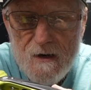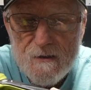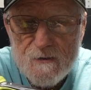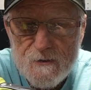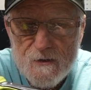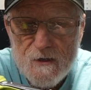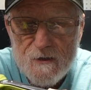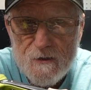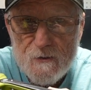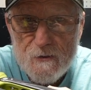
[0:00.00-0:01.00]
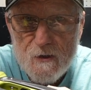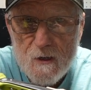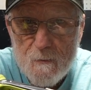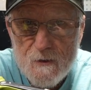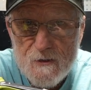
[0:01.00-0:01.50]
So what you're going to do is you're
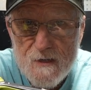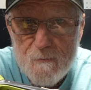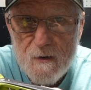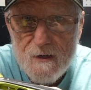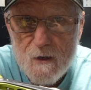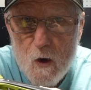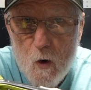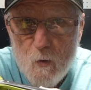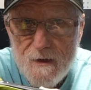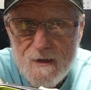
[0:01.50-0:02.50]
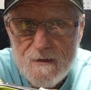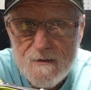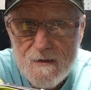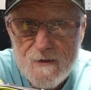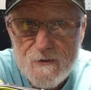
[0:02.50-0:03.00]
going to push that button and hold it
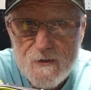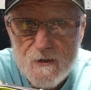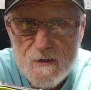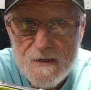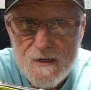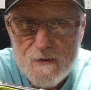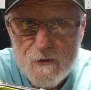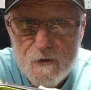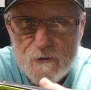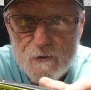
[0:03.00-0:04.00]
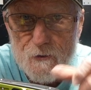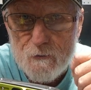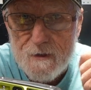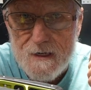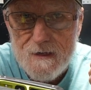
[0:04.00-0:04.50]
until it turns
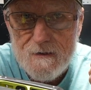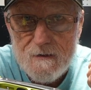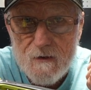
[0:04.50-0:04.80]
green.